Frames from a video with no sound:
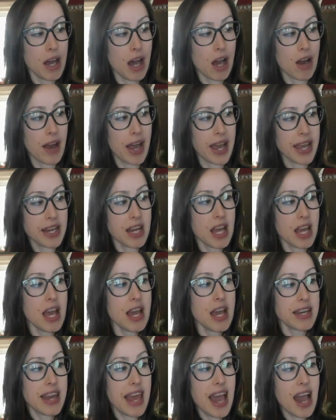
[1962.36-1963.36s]
All right.
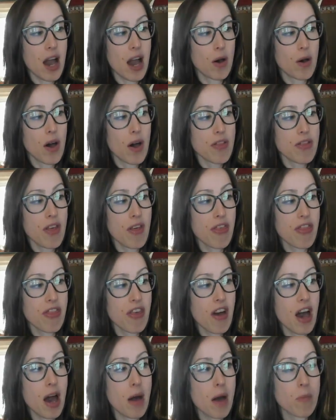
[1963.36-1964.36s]
Now, the
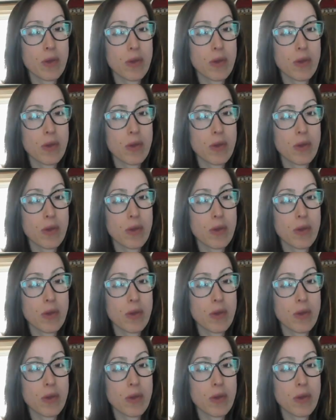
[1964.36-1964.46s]
thumb,